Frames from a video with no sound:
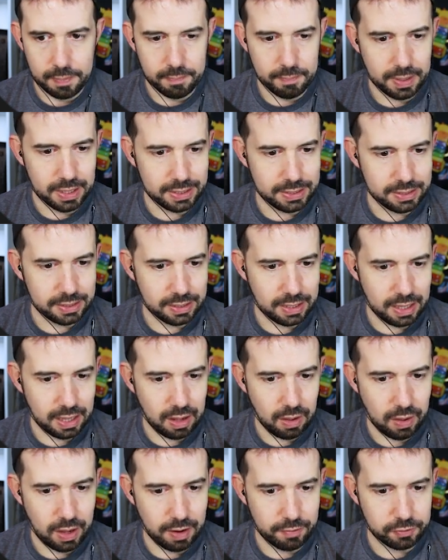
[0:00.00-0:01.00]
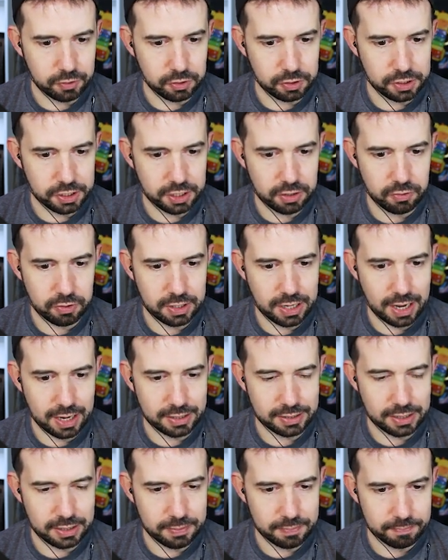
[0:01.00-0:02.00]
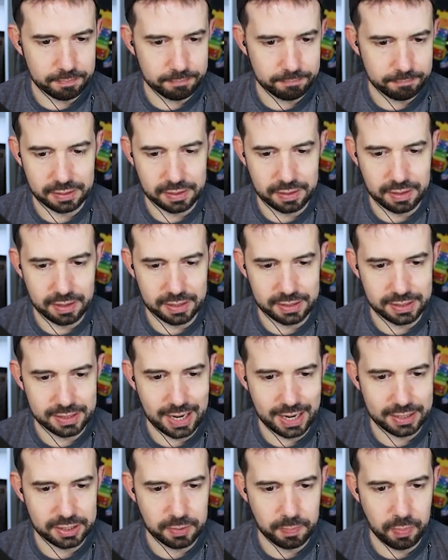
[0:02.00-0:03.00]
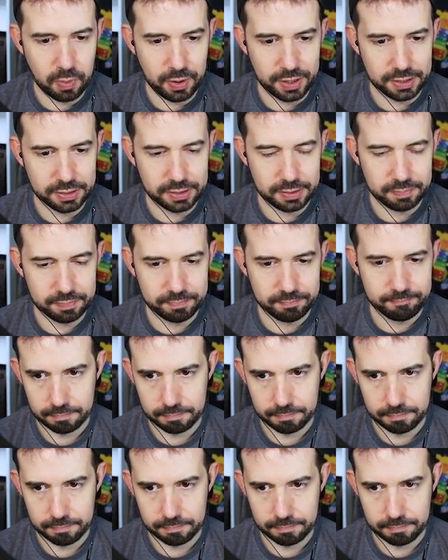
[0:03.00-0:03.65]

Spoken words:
But I'll have to synchronize it in the exact point.